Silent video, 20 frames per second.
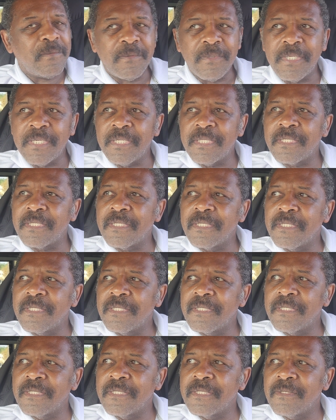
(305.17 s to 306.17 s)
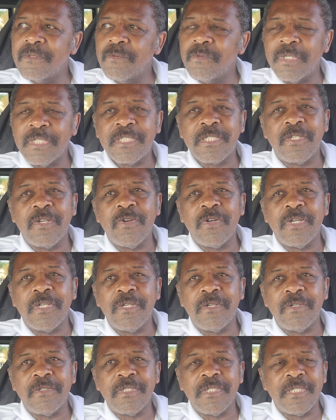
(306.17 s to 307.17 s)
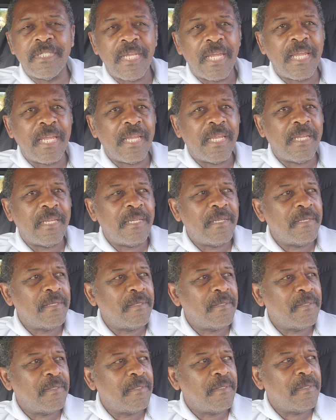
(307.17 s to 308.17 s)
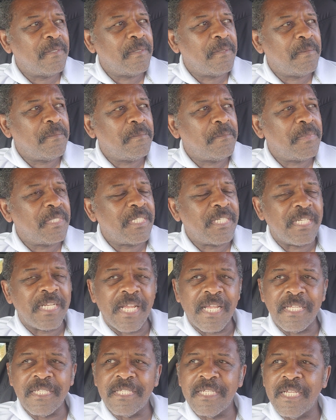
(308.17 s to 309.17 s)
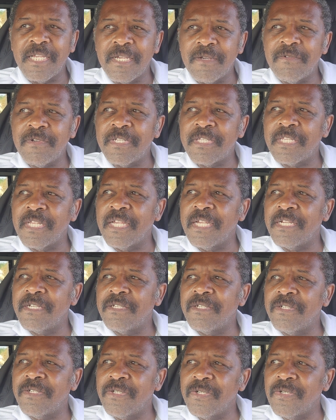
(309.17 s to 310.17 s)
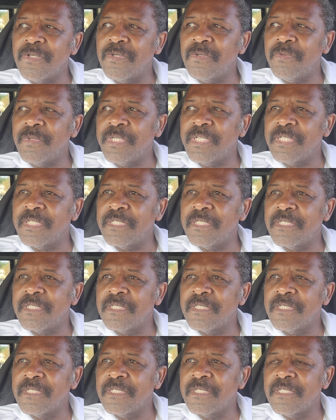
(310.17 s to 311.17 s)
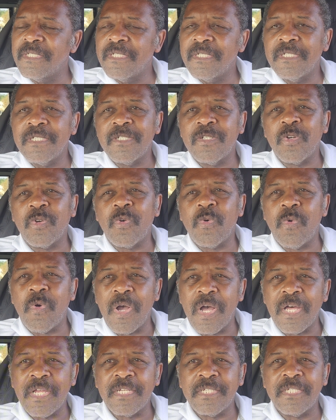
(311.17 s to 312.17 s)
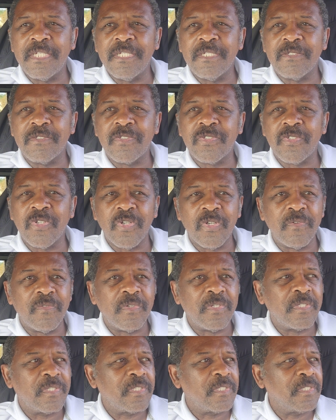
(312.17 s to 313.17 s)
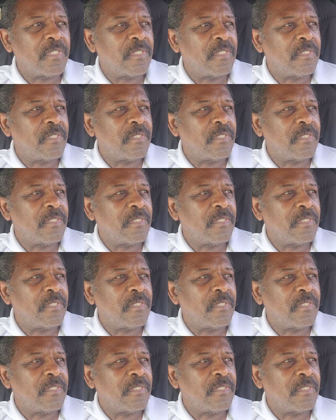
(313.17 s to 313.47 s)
with what's going on today, but it has everything to do with the quality of service.